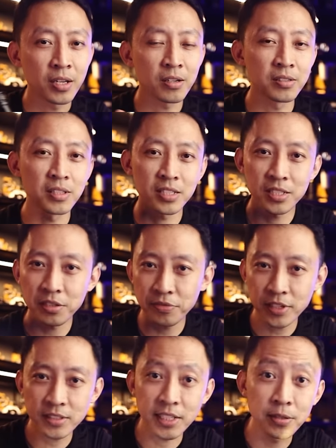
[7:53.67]
On the
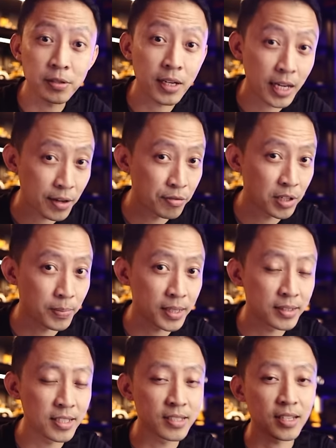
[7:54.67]
surface, they look clever,
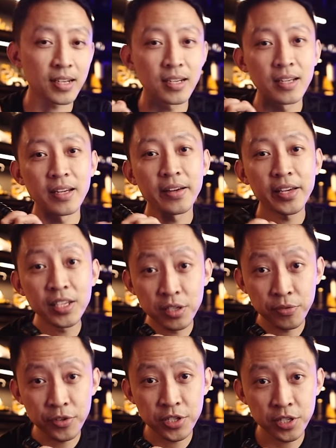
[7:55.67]
but these are
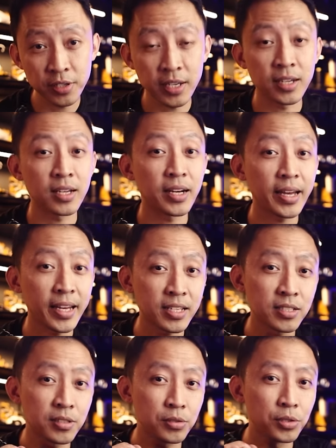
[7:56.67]
inefficient and a
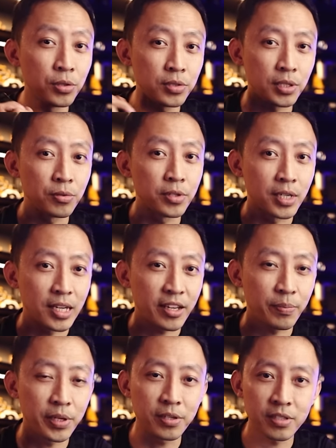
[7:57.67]
hassle to use in real
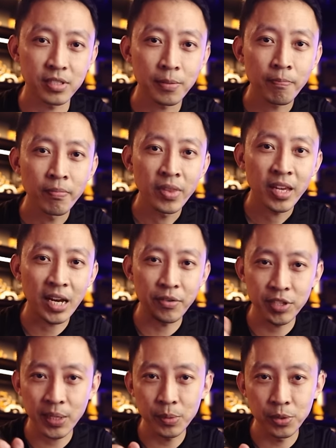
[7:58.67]
life because
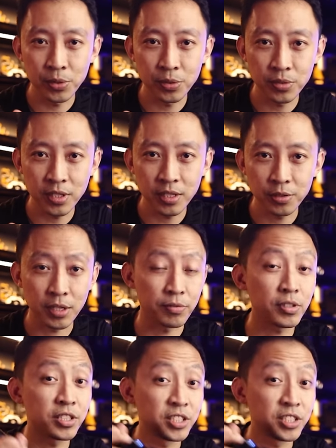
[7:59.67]
every time you use it, you have to